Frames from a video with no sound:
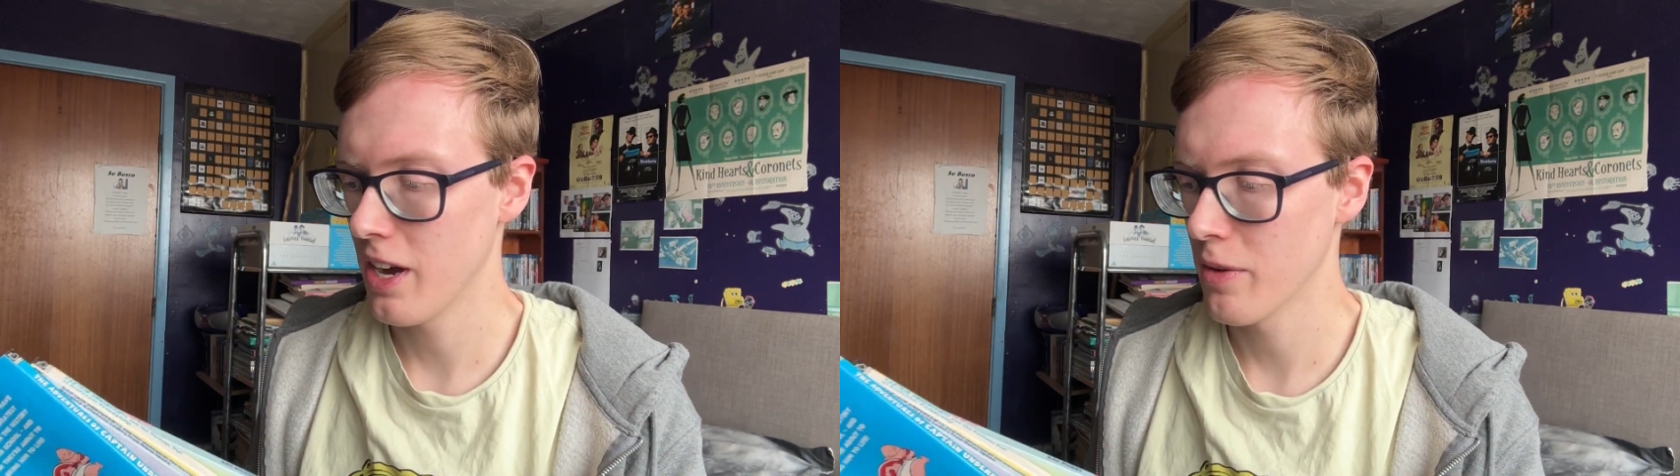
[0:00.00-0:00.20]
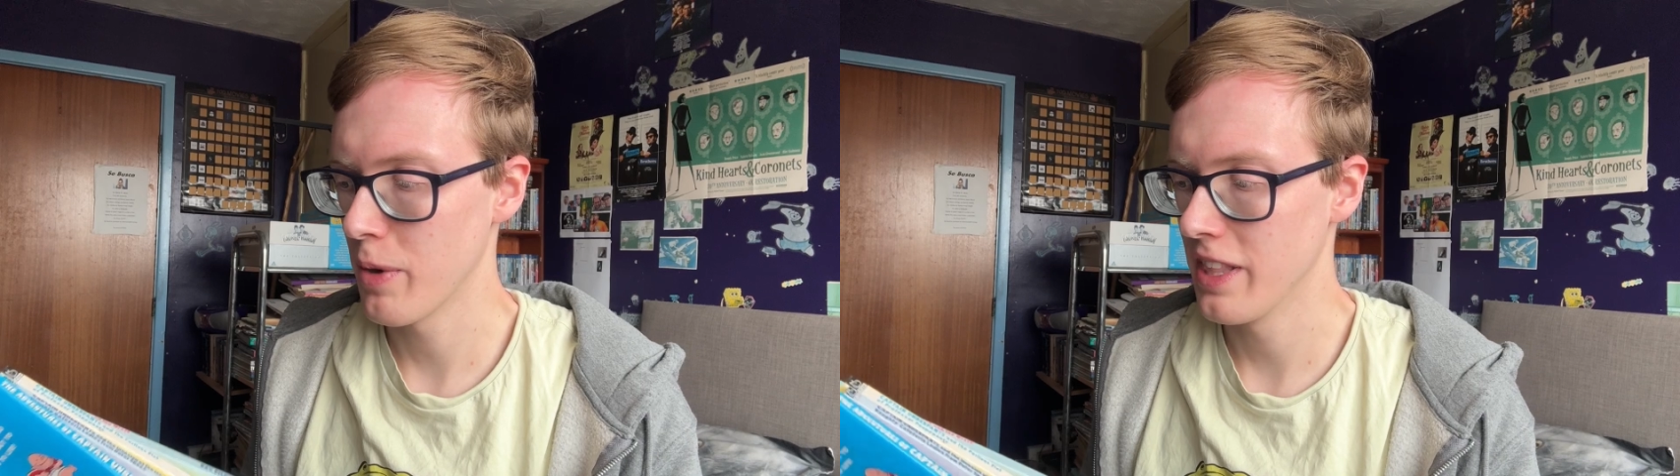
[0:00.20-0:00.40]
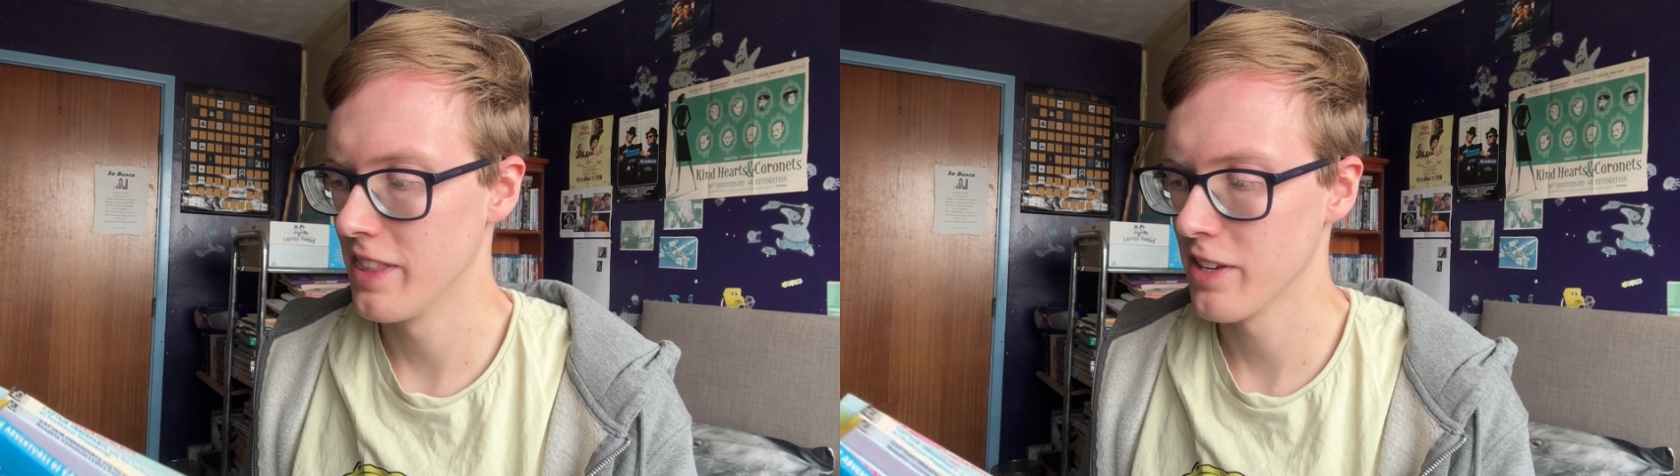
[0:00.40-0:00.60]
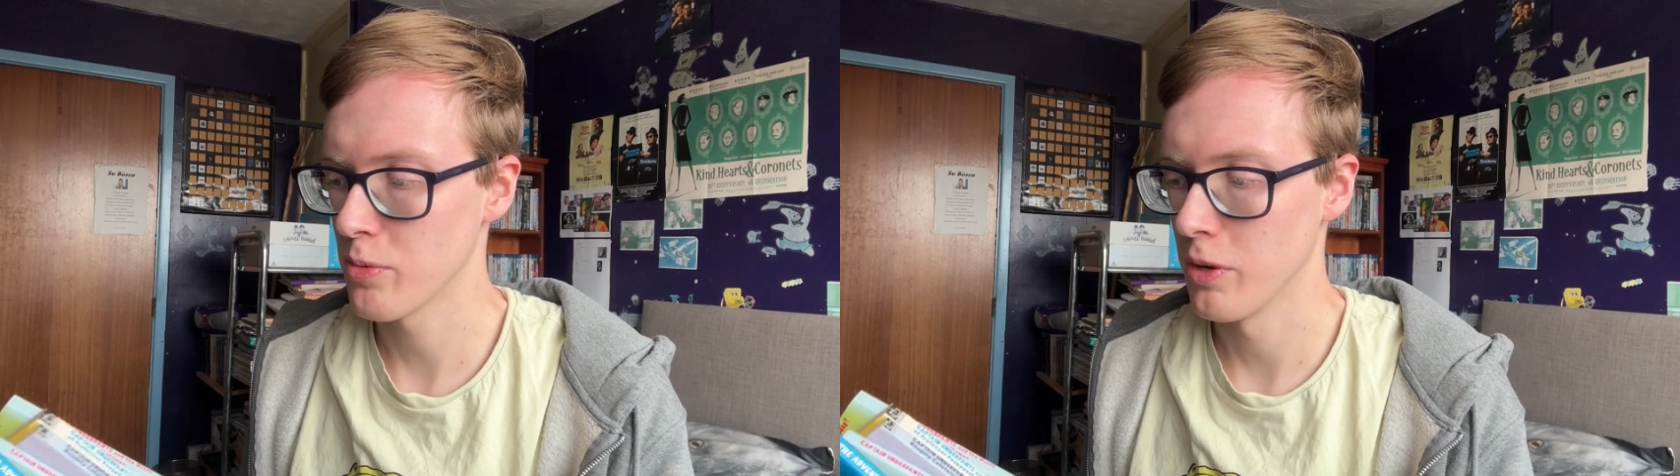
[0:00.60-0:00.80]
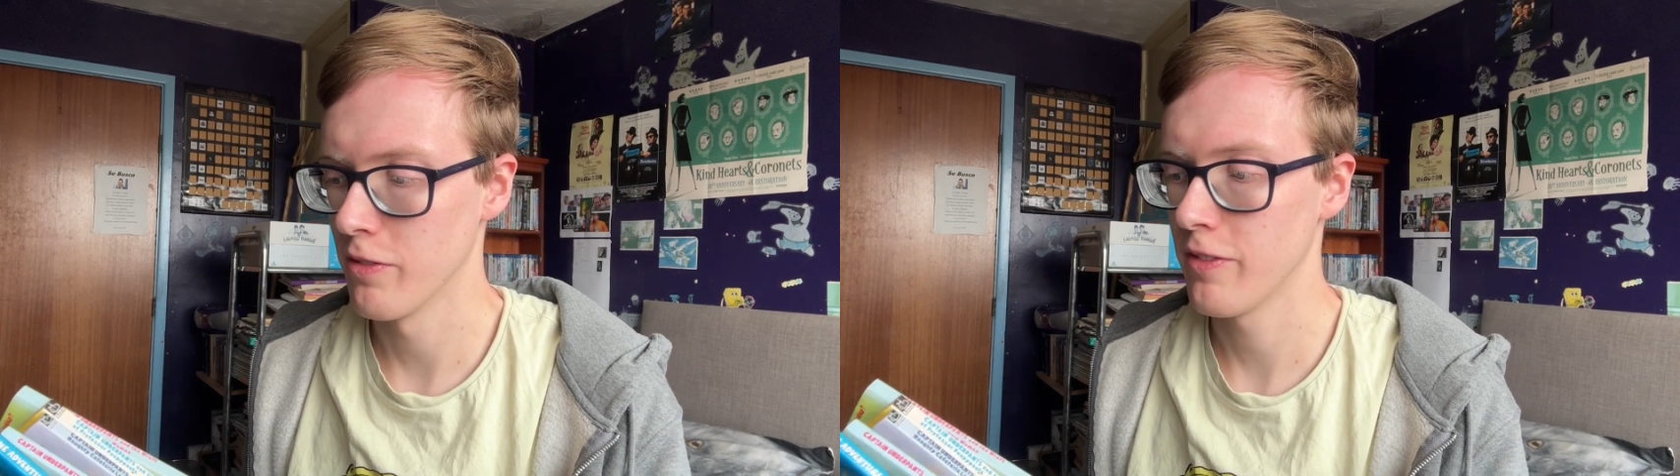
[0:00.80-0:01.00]
I read this
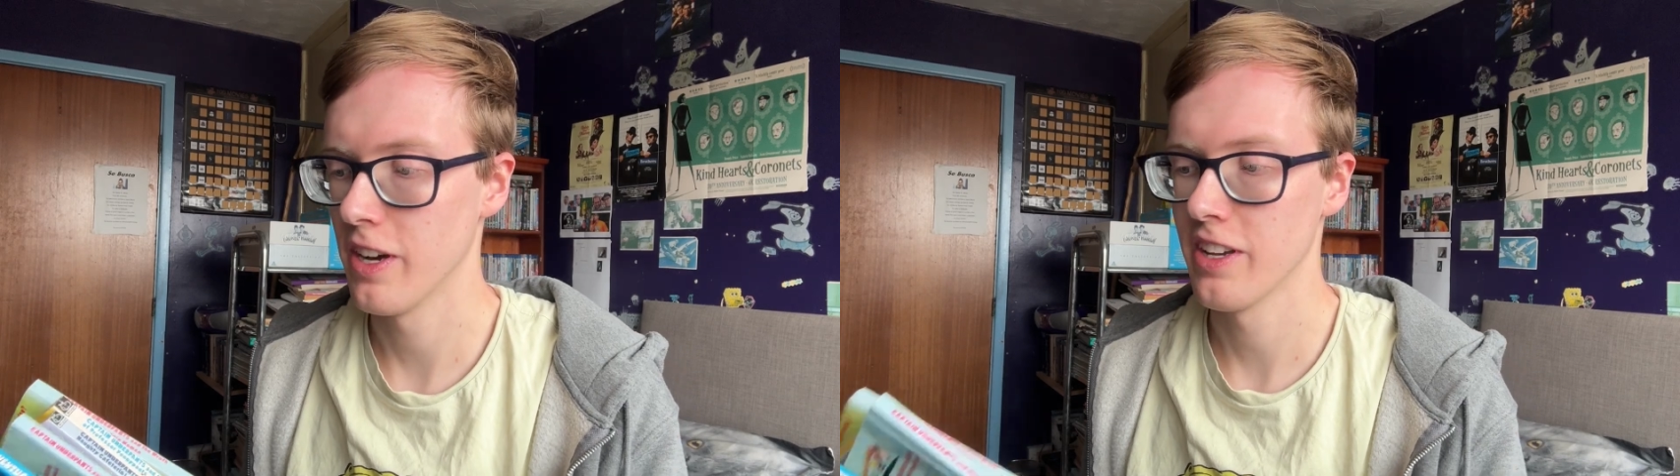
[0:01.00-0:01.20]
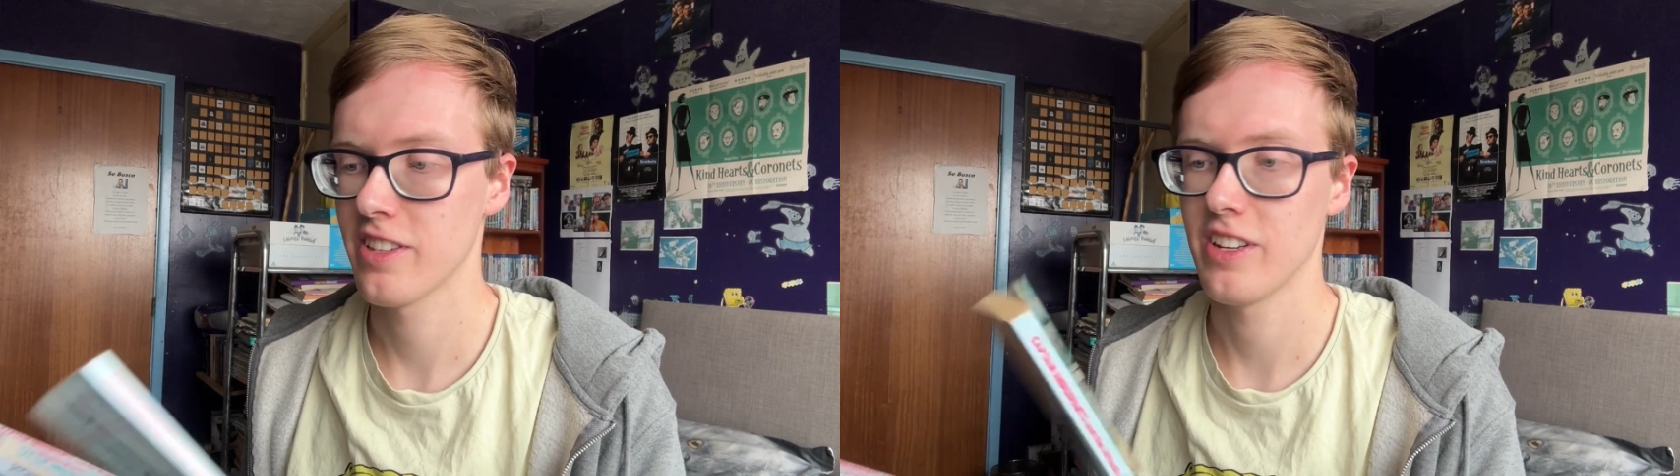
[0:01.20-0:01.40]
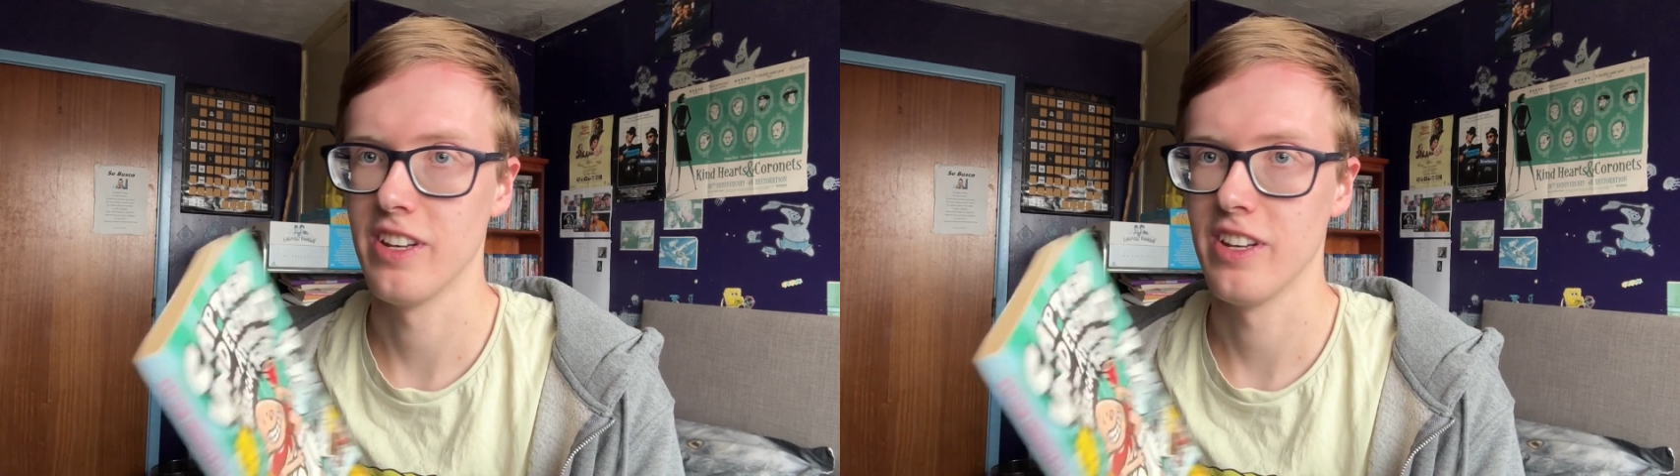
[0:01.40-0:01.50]
one first,